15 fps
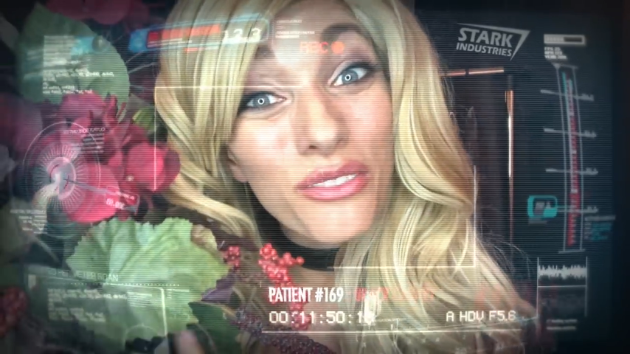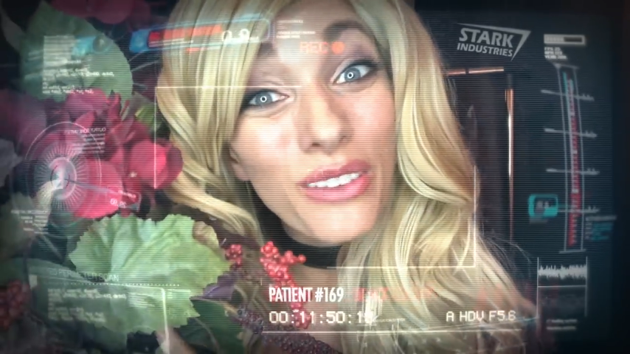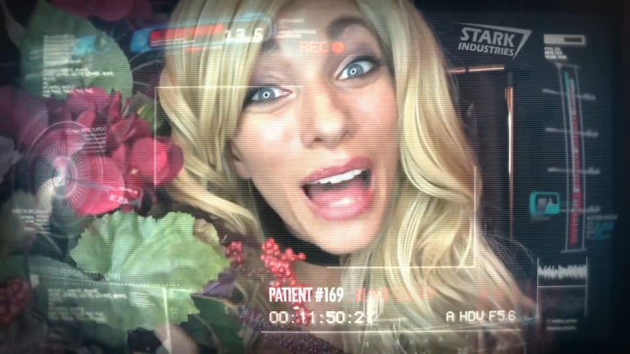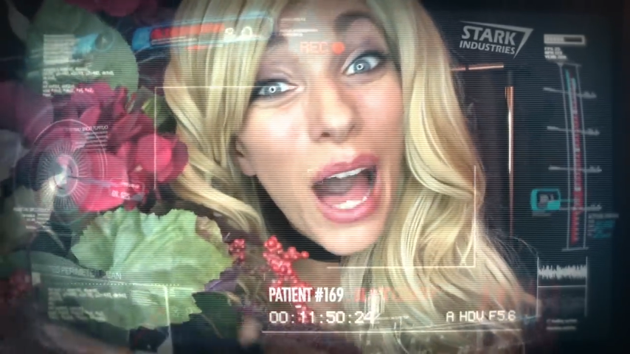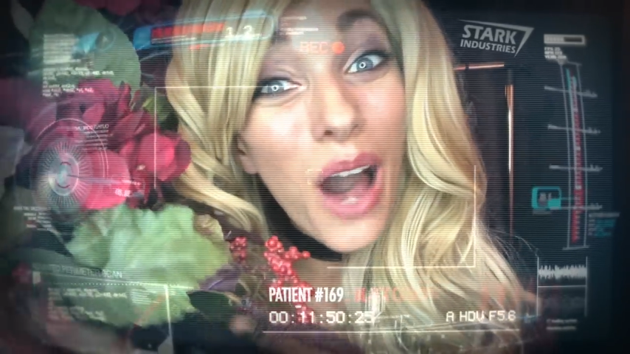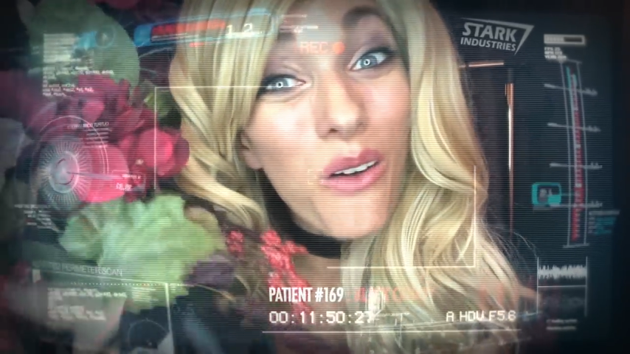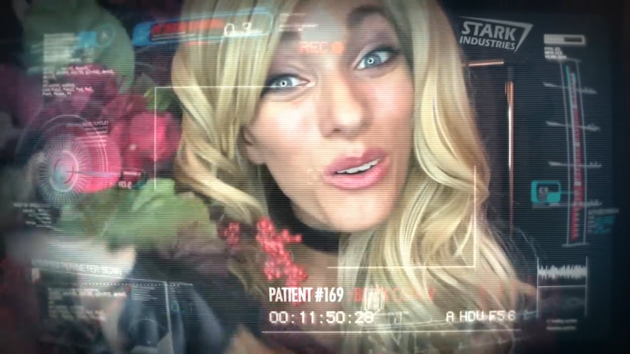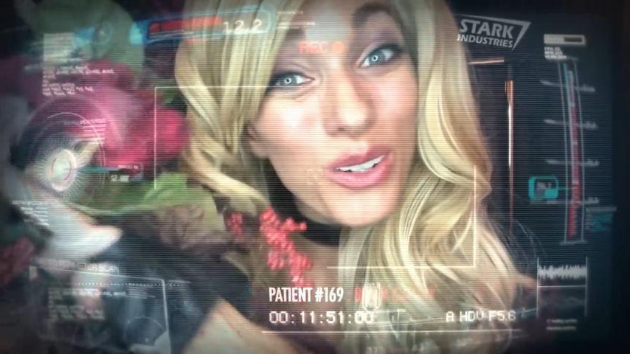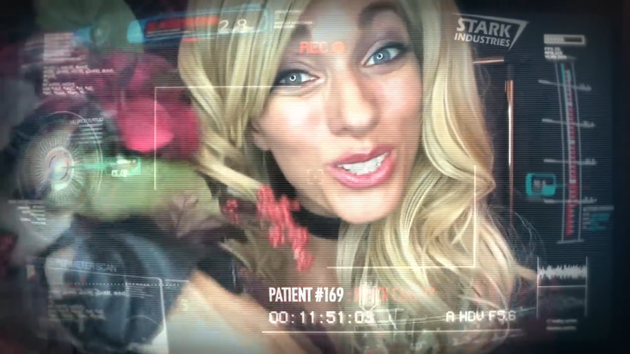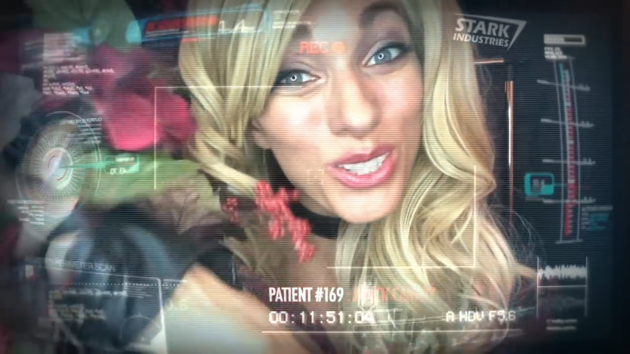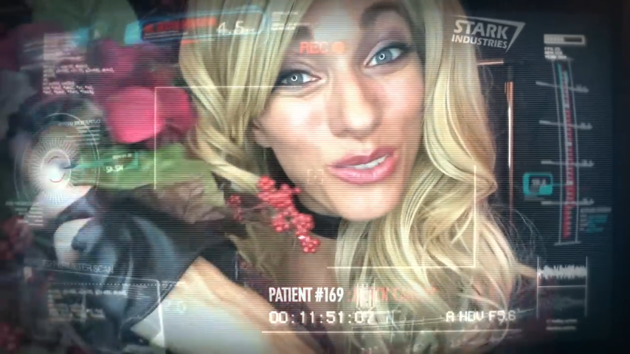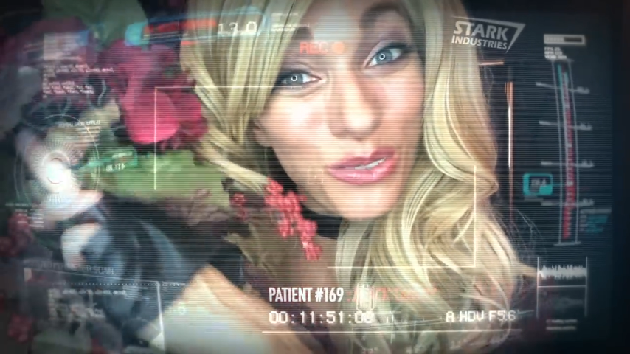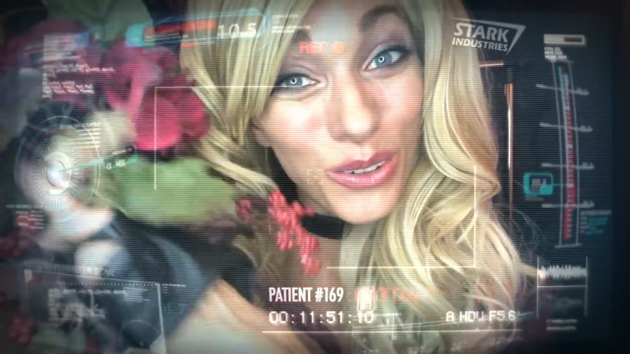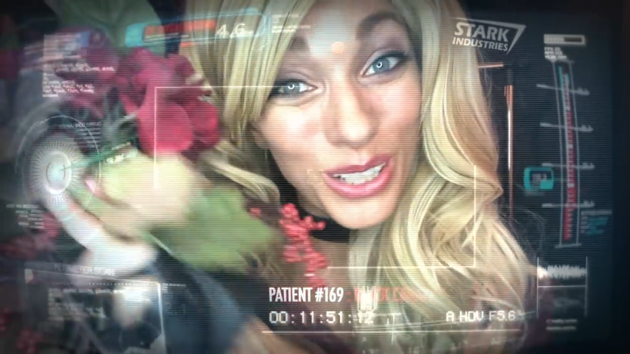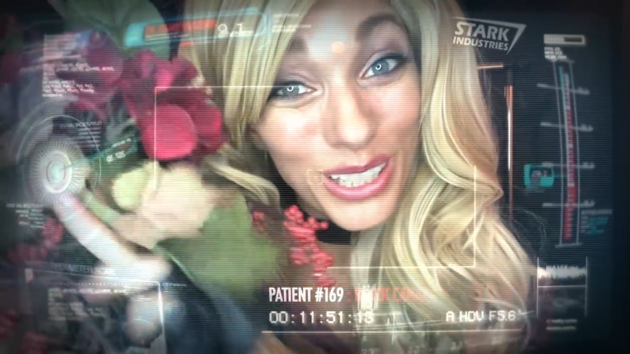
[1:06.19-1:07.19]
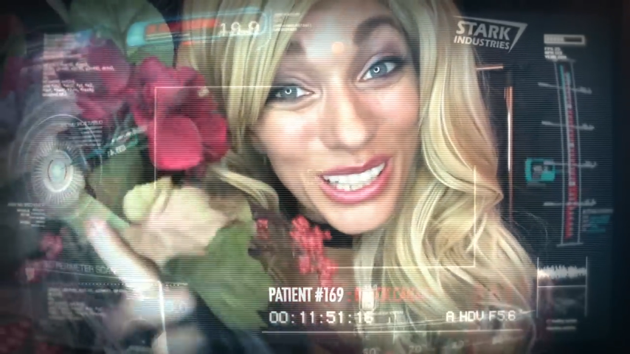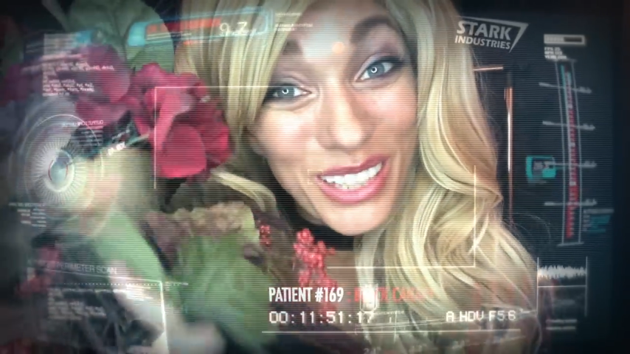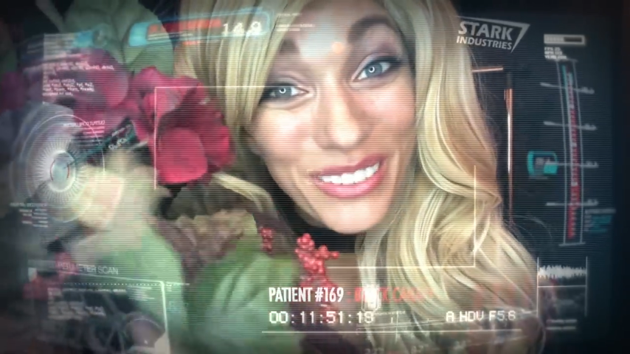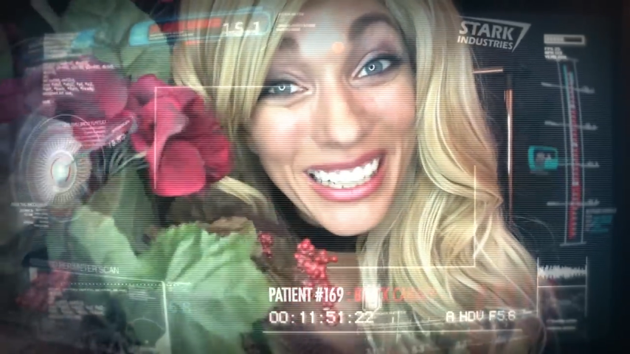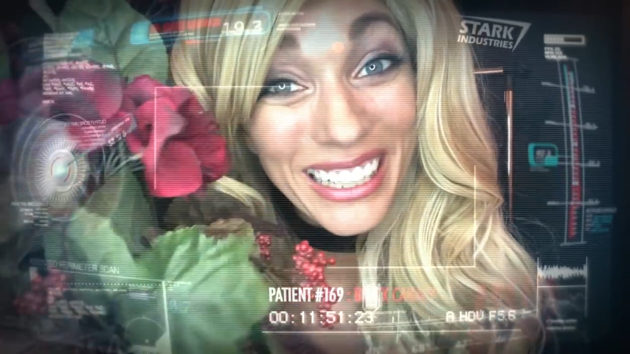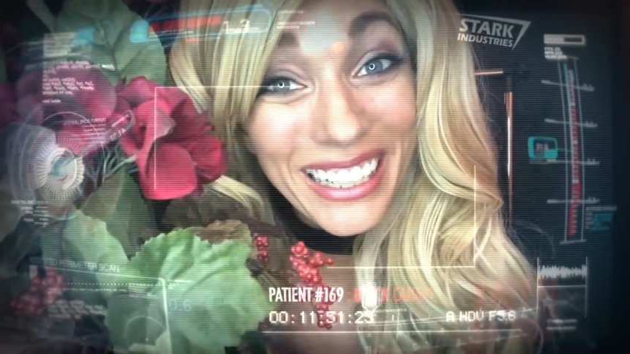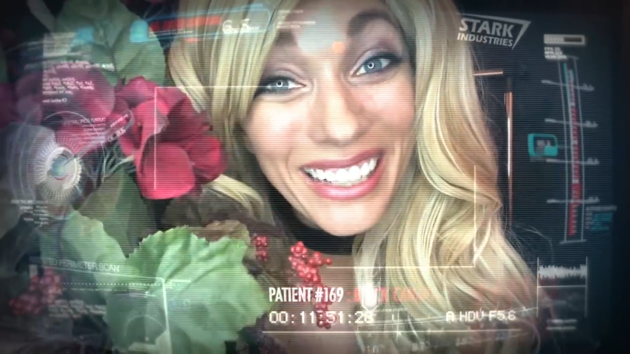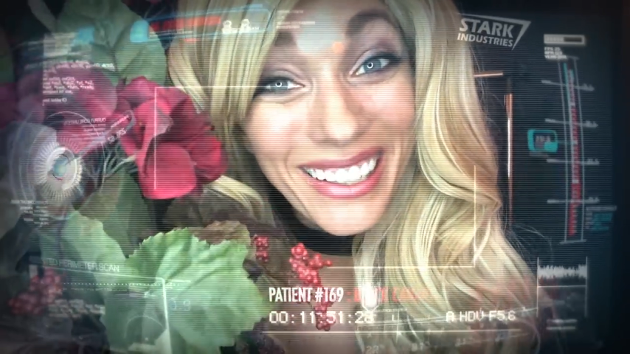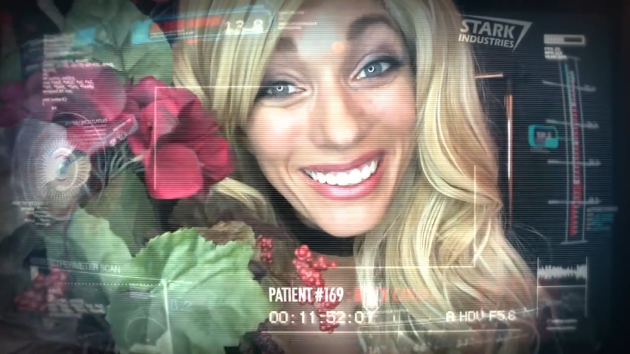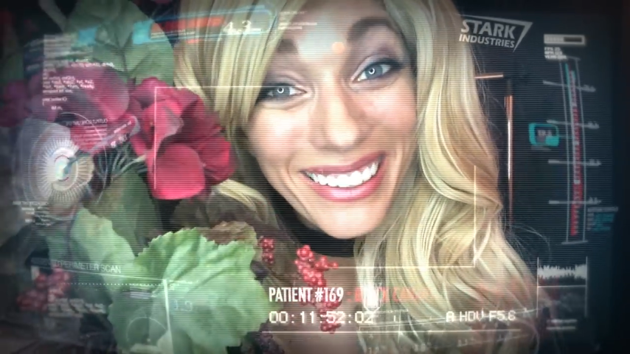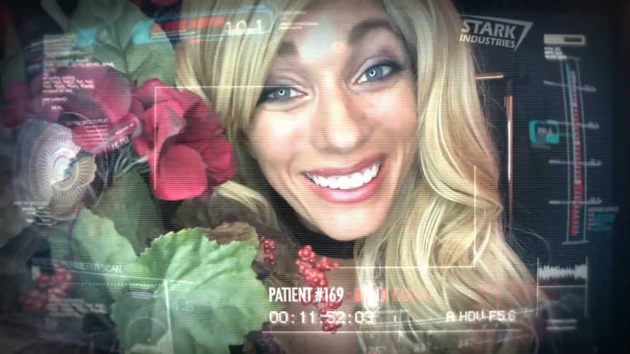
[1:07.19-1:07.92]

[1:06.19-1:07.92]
flowers for a living.